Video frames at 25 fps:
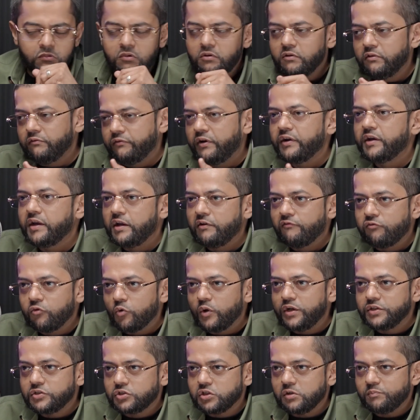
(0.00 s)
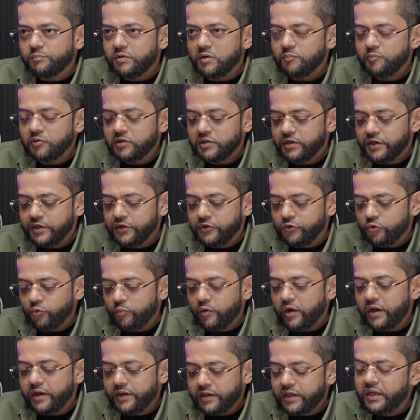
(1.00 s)
Very influential people here in
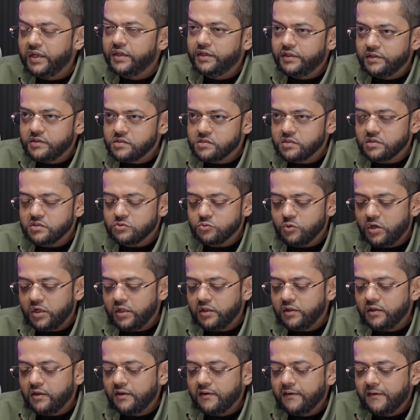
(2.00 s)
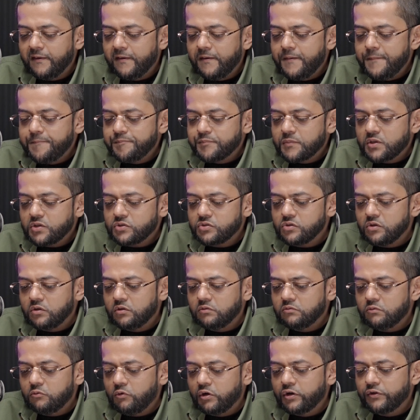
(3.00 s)
Dubai, Indians as well. So
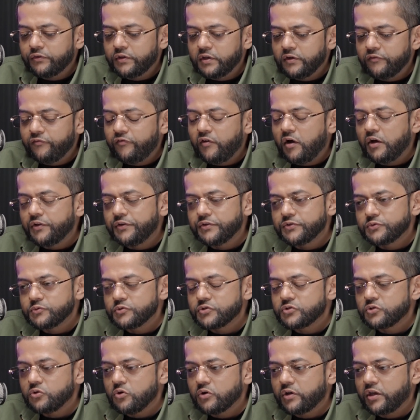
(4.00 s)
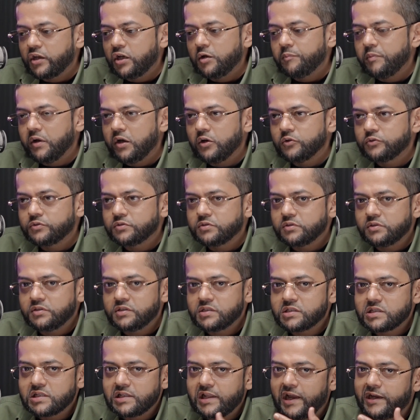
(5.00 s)
one of their fathers was talking about
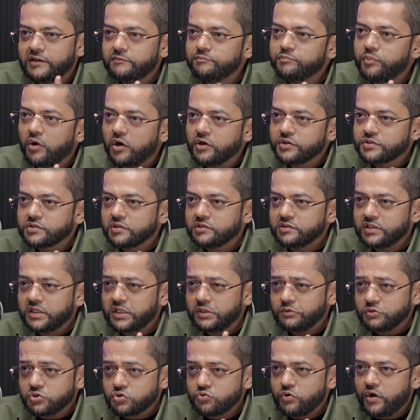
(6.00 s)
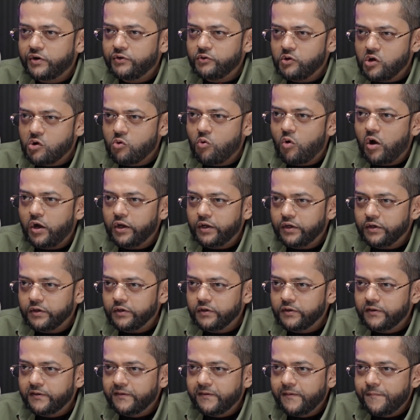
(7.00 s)
this land parcel that he was trying to acquire.
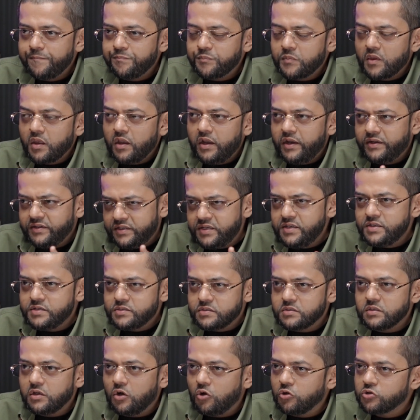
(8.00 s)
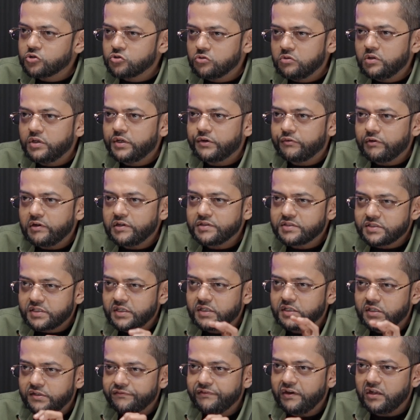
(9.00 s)
And he's also a real estate
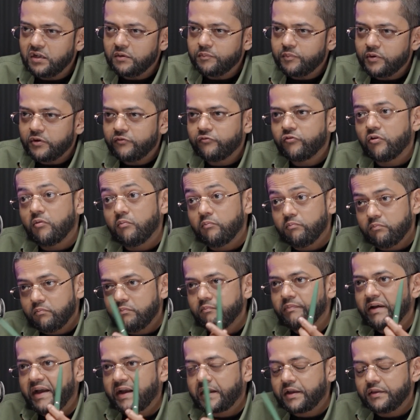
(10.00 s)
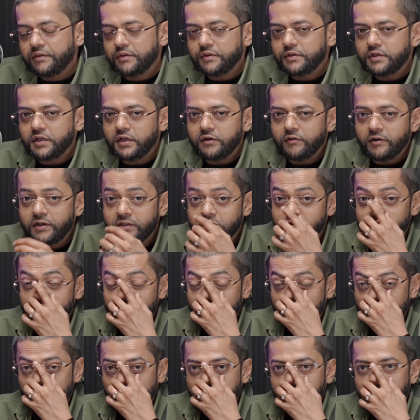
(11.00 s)
developer from back in the day, right? So you're
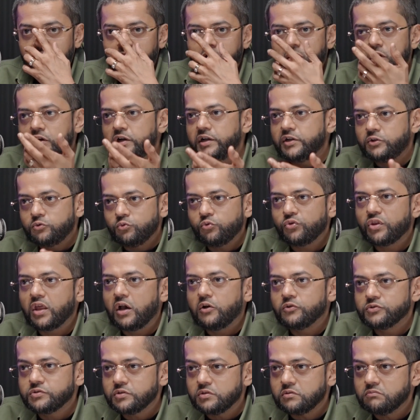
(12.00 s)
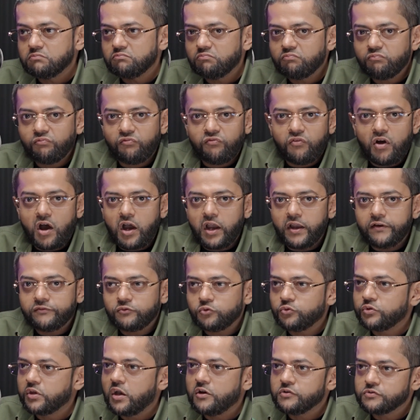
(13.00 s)
talking early 2005,
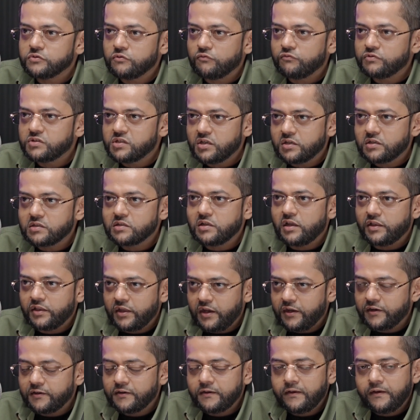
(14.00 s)
2006, like that.